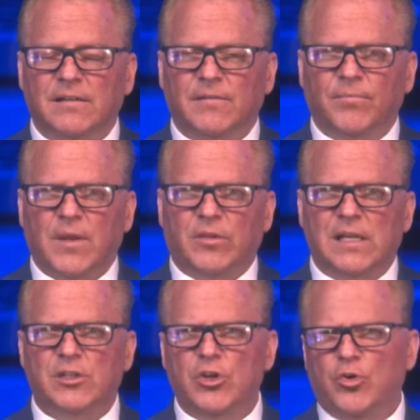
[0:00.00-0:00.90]
that
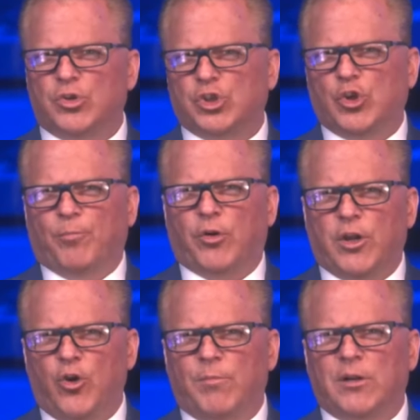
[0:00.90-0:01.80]
these new
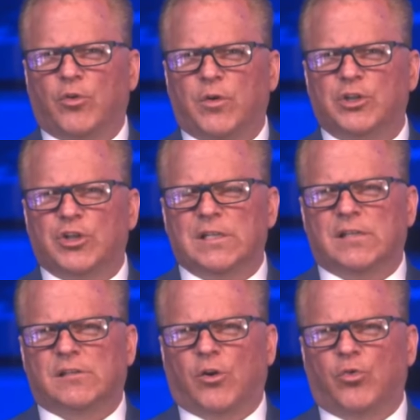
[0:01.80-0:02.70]
superhuman
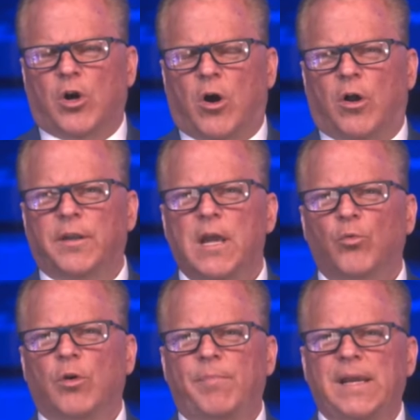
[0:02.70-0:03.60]
Christians, so called,
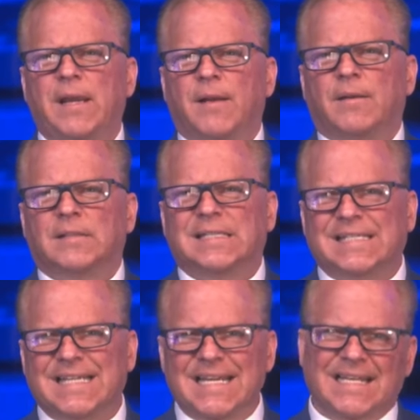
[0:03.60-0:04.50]
will be
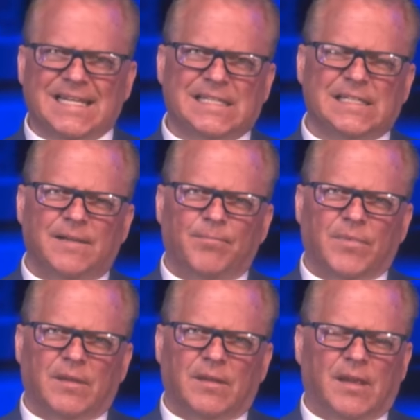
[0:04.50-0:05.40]
sinless
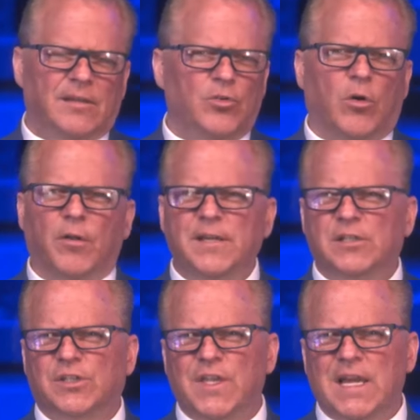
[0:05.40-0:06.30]
and do all
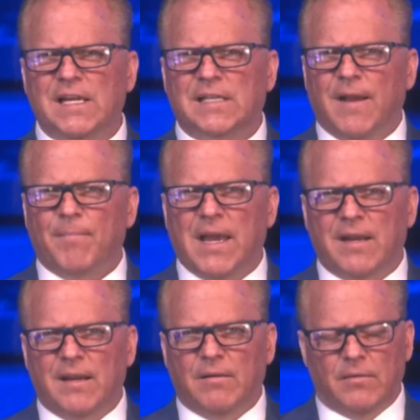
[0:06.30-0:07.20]
these things.
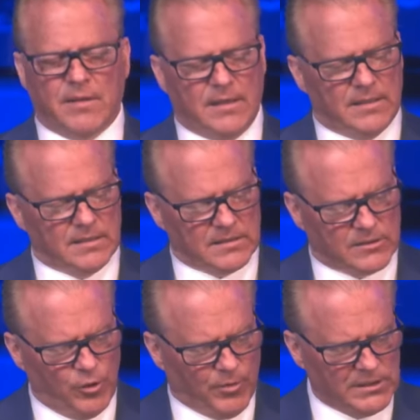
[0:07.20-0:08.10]
And the
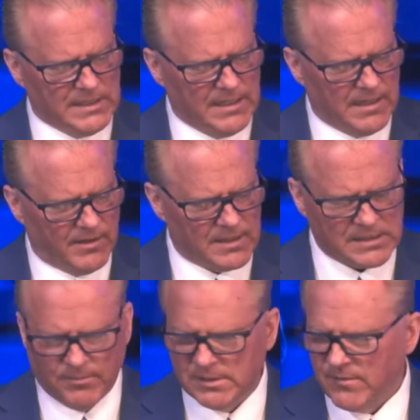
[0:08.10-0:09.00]
superintendent of the
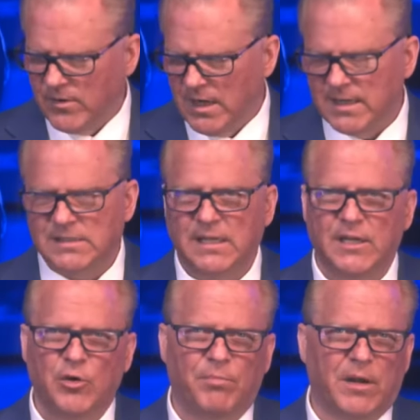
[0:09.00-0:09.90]
Assemblies of God is
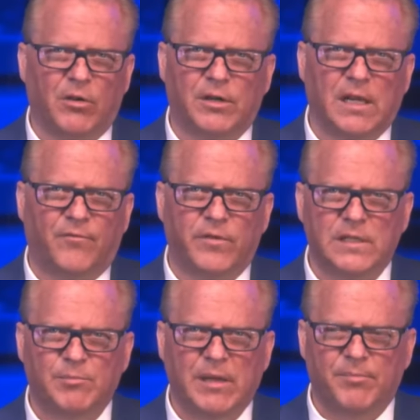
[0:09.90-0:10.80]
saying, You better look out for
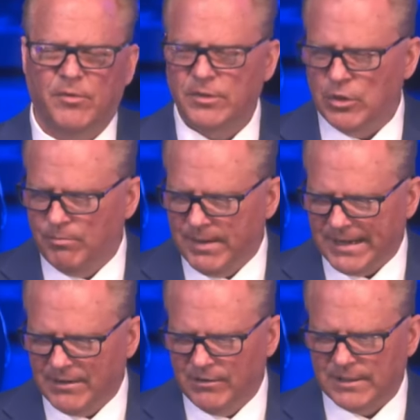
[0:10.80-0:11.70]
these people. You
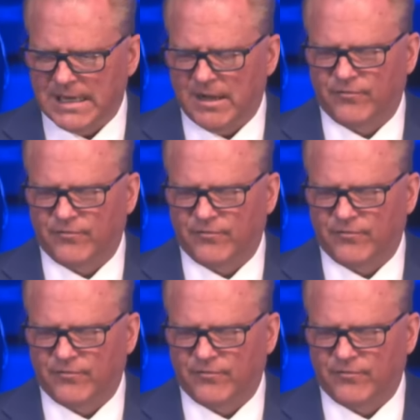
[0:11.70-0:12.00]
better look out